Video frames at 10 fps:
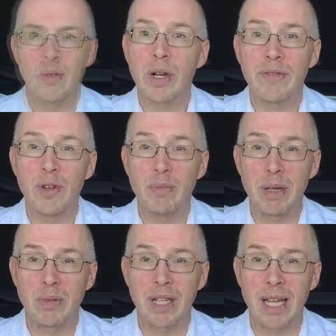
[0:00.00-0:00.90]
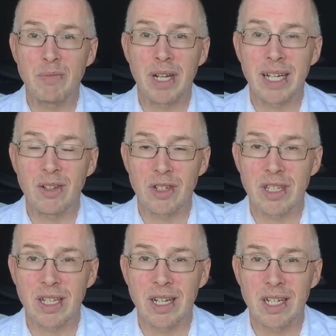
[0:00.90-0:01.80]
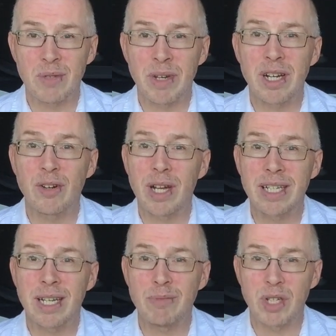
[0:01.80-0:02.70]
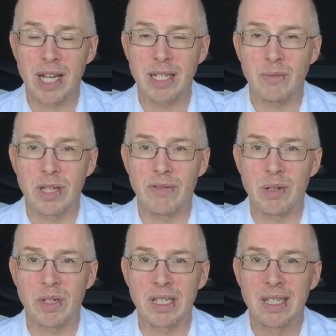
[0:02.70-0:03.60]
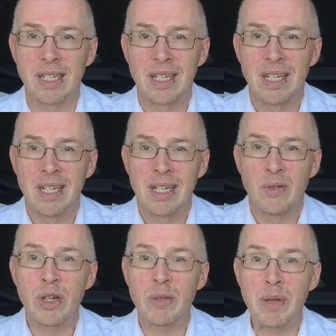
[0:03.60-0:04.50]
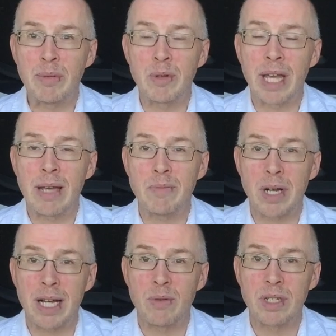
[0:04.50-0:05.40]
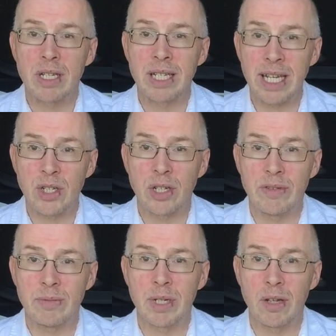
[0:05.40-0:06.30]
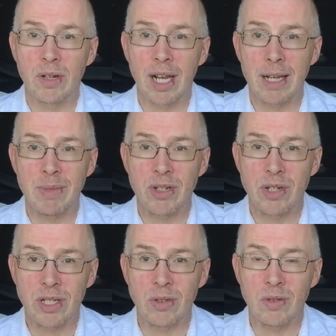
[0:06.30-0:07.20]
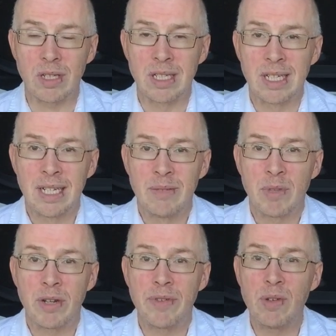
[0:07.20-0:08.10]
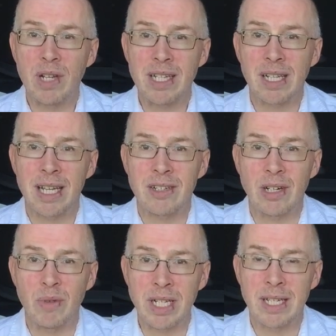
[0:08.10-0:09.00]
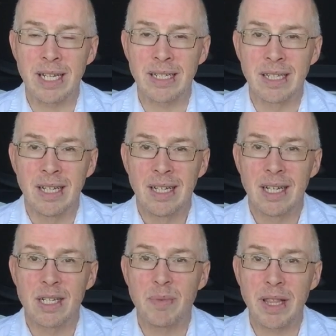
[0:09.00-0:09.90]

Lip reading: Quite a few people came by and looked at the cars, and we had a great time chatting with everyone. One of the people who came by was a teacher from a local elementary school, and a few days later I went in and